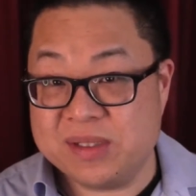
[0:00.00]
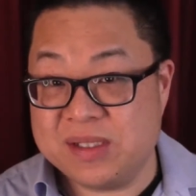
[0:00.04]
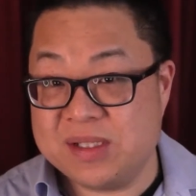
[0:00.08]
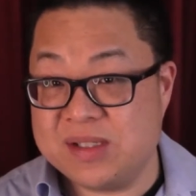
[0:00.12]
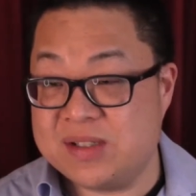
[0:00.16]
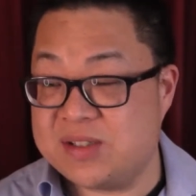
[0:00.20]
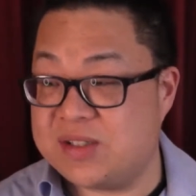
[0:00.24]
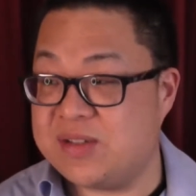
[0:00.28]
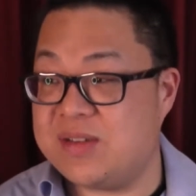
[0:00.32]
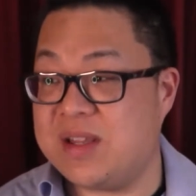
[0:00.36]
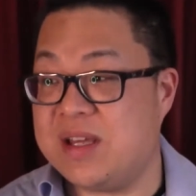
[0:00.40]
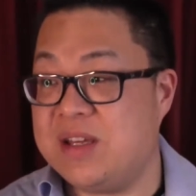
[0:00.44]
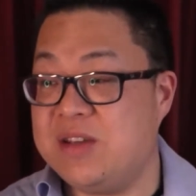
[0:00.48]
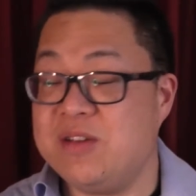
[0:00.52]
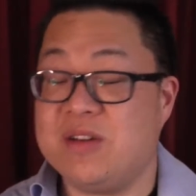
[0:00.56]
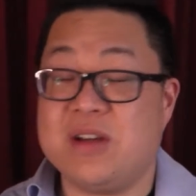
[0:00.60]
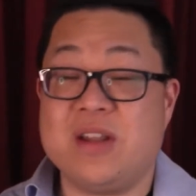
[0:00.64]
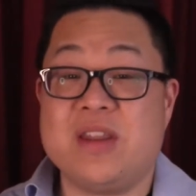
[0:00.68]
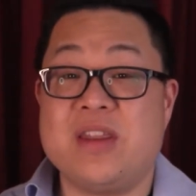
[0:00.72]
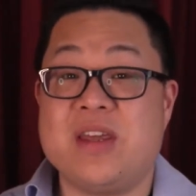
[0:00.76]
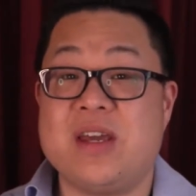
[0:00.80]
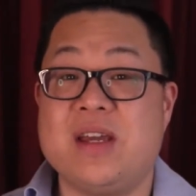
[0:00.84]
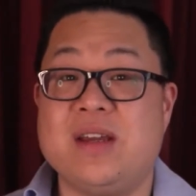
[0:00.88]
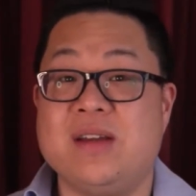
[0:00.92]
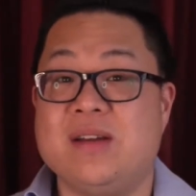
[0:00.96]
so that you can
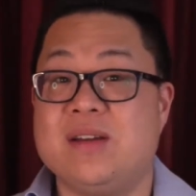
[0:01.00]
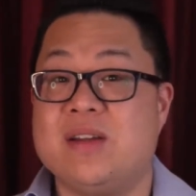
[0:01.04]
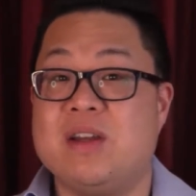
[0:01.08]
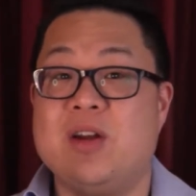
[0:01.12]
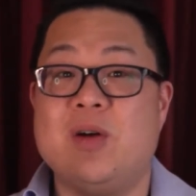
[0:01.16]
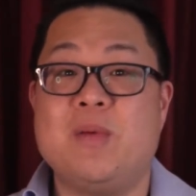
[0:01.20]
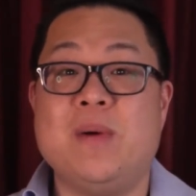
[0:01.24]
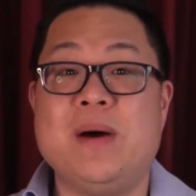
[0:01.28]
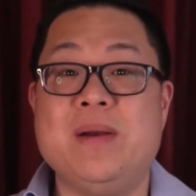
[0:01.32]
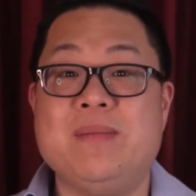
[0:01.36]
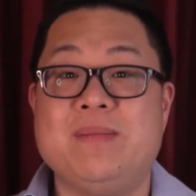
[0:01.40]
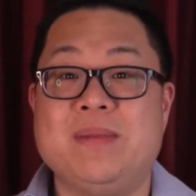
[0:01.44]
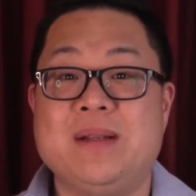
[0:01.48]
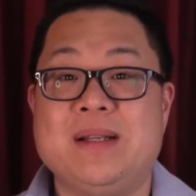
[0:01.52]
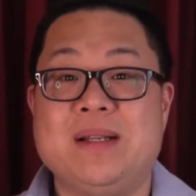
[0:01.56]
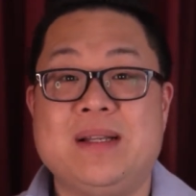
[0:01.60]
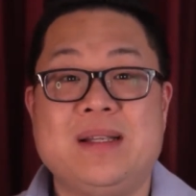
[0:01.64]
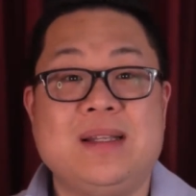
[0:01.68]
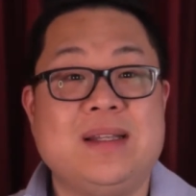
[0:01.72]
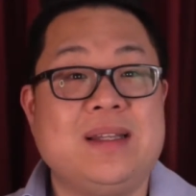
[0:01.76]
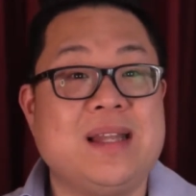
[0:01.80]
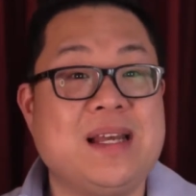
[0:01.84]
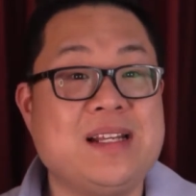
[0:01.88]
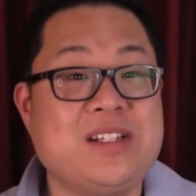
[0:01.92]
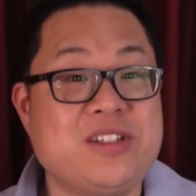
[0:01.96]
think, you know what,
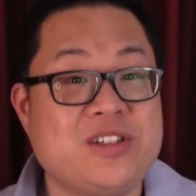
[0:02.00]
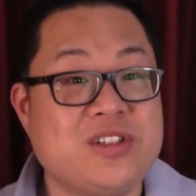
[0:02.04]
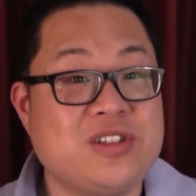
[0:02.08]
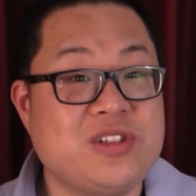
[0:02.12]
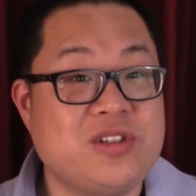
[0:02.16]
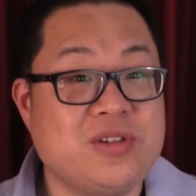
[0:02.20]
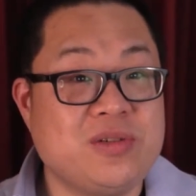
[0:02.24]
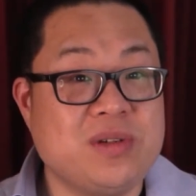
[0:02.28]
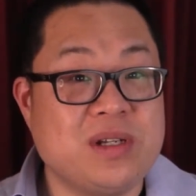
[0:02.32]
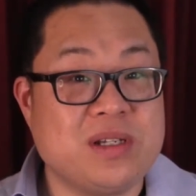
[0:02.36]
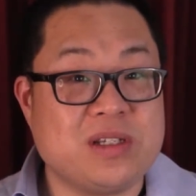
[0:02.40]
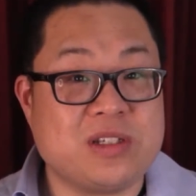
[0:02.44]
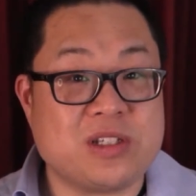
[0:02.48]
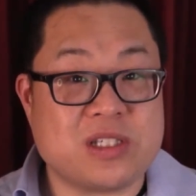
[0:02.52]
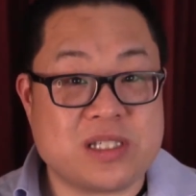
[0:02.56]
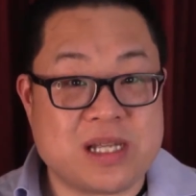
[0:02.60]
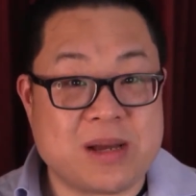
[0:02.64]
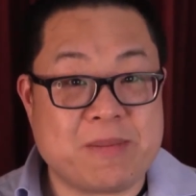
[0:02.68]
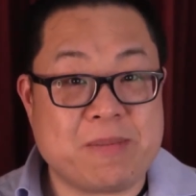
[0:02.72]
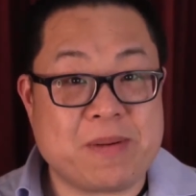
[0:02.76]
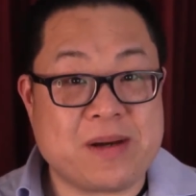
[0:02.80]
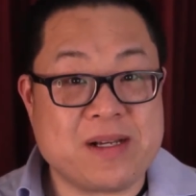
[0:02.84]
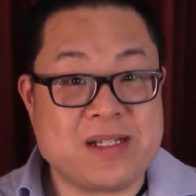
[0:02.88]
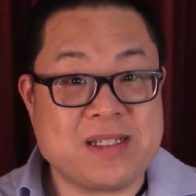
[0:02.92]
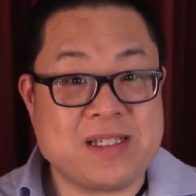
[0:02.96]
let's just do this step
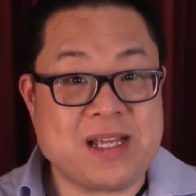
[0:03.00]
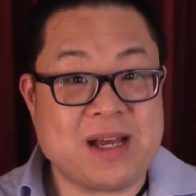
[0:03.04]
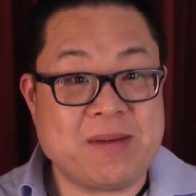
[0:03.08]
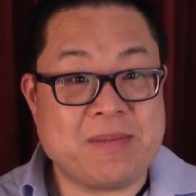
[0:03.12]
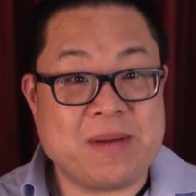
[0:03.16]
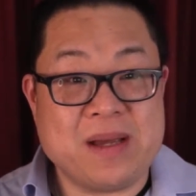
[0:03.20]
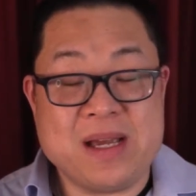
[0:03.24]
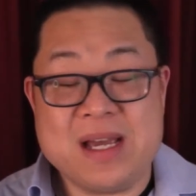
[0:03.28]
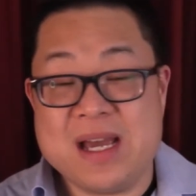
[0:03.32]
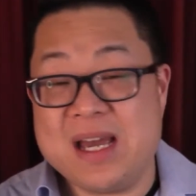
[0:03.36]
by step.